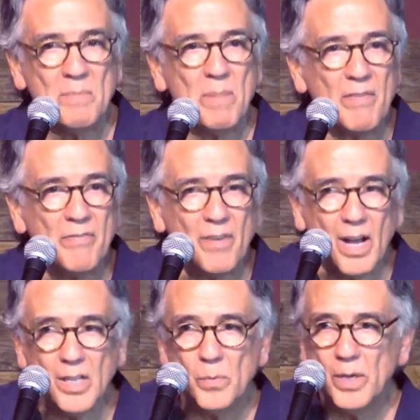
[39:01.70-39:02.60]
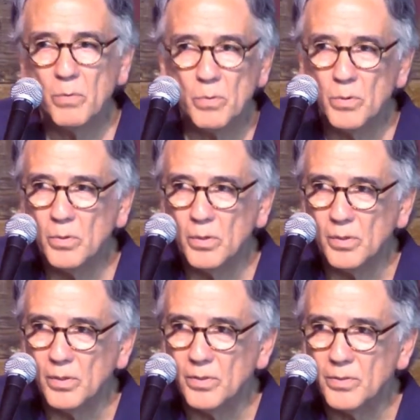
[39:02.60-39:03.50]
by following
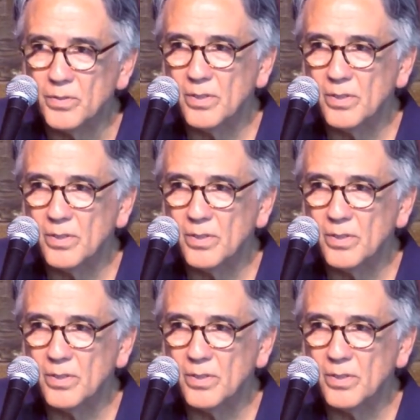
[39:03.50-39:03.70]
rules,